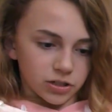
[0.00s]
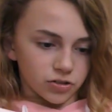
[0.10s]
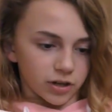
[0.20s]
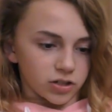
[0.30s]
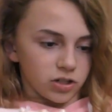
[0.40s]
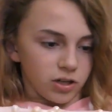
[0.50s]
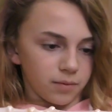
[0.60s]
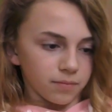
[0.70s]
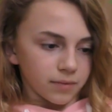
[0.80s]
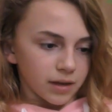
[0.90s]

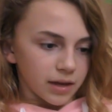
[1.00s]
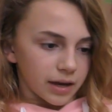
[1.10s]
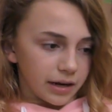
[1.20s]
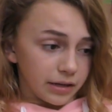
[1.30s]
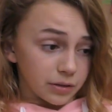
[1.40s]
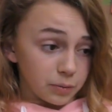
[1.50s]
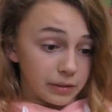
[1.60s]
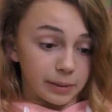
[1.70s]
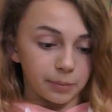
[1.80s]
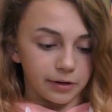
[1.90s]
stretchy and it's
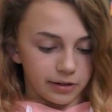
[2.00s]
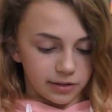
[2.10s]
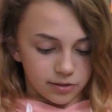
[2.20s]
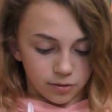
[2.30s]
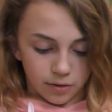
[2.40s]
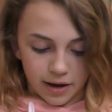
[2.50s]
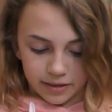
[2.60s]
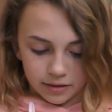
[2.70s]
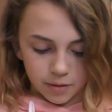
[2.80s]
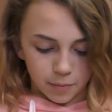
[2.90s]
really pretty too. I
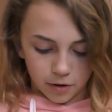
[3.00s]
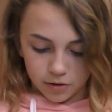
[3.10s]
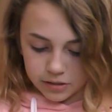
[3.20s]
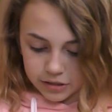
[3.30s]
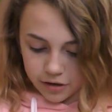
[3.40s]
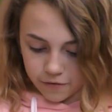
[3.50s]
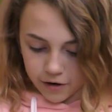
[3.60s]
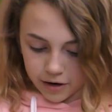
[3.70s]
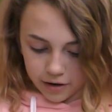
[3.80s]
think the pearls are different